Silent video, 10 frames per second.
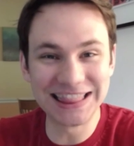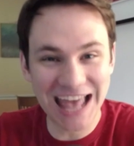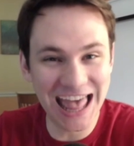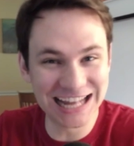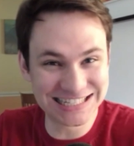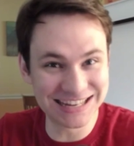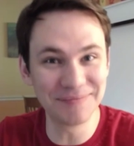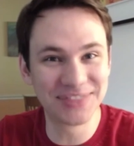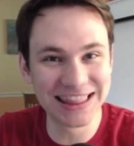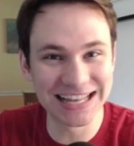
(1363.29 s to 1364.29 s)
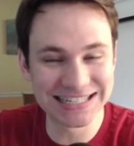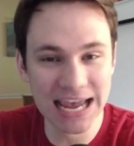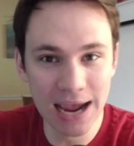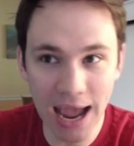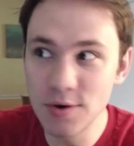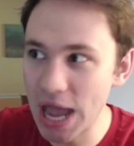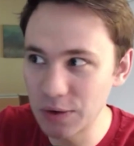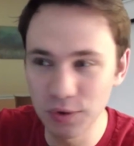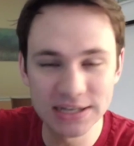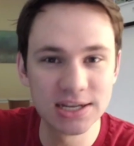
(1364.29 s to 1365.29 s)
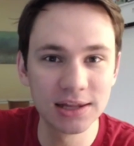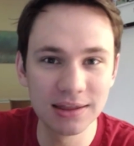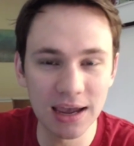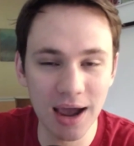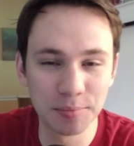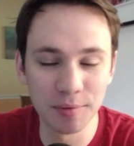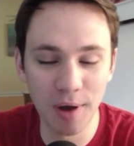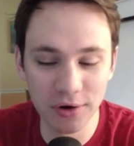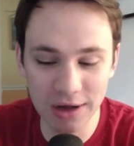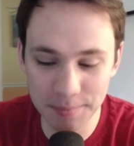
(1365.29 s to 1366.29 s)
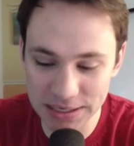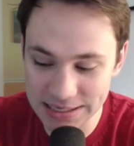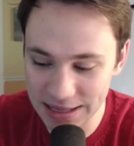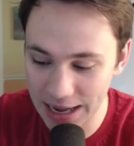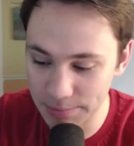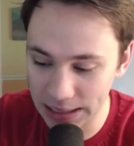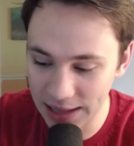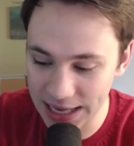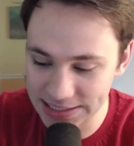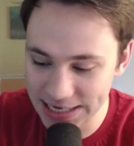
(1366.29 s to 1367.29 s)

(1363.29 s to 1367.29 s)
That's something that's, and recently they got promoted up into the MLS,